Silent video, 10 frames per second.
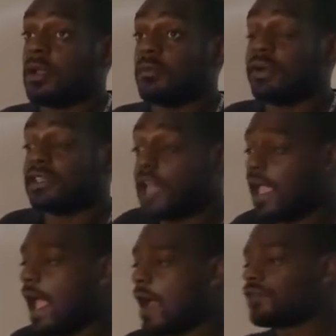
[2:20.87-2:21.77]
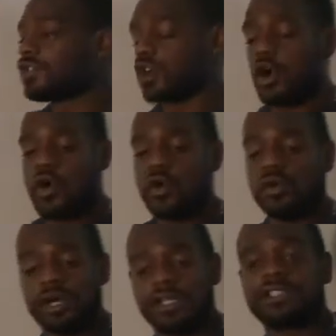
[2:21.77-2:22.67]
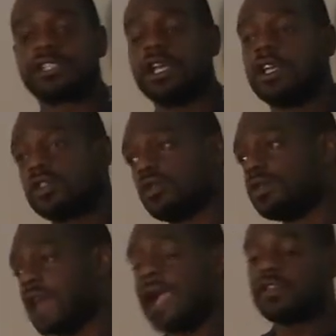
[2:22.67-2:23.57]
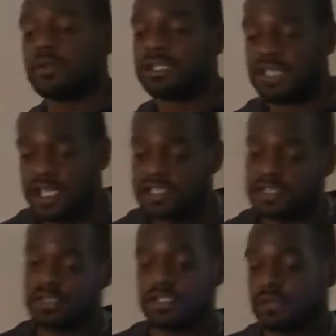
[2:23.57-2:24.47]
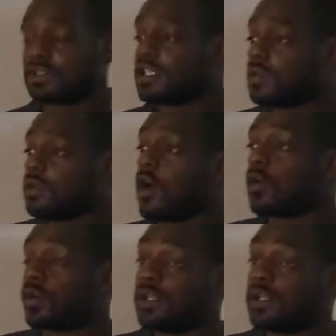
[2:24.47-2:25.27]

But they have showed us through documentation and some things we're gonna